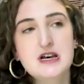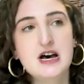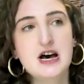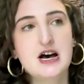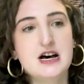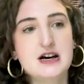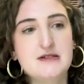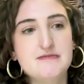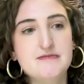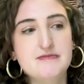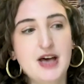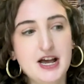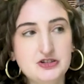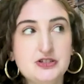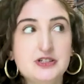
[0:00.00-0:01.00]

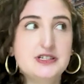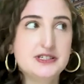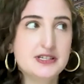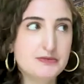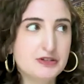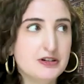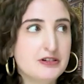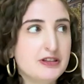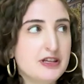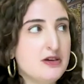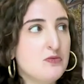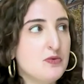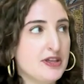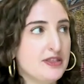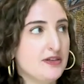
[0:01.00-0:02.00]
Actually, similarly
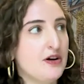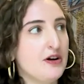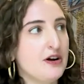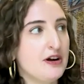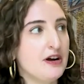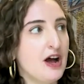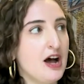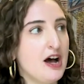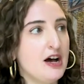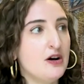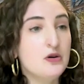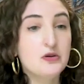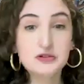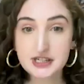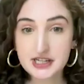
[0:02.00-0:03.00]
with our
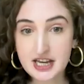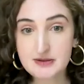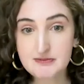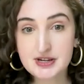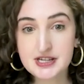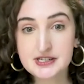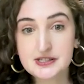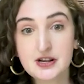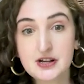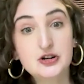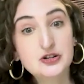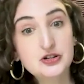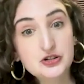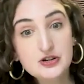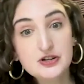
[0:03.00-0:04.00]
Oakland campus, our
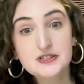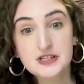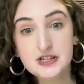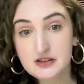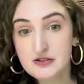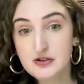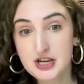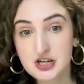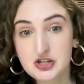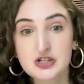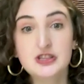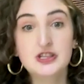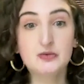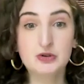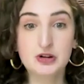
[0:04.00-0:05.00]
New York City
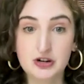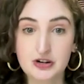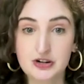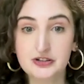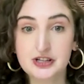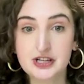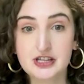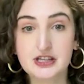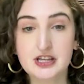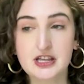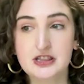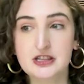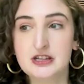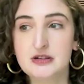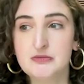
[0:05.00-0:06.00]
location that we're currently
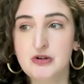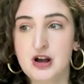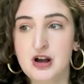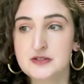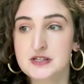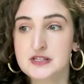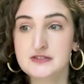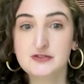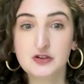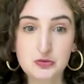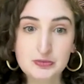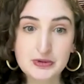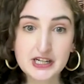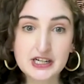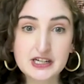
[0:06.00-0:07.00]
in the process of
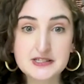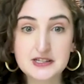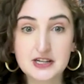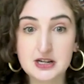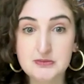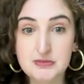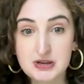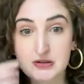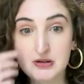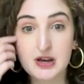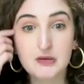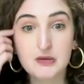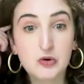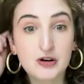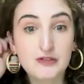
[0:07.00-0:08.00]
opening is going to be
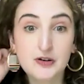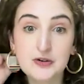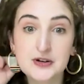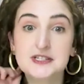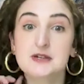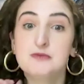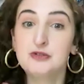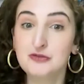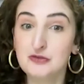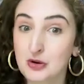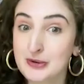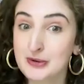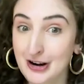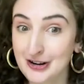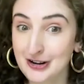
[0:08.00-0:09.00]
a more focus on
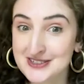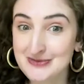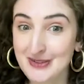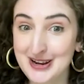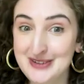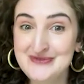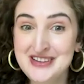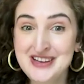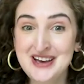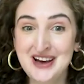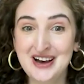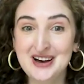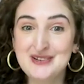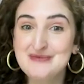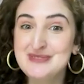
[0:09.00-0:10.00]
performing arts, right?
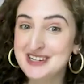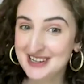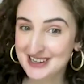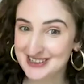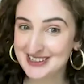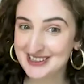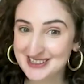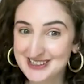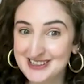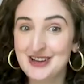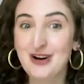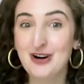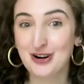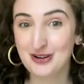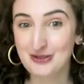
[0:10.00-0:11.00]
Because it is in the
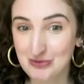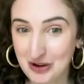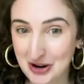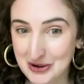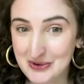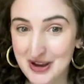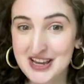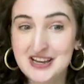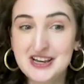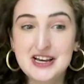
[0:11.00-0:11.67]
heart of Broadway.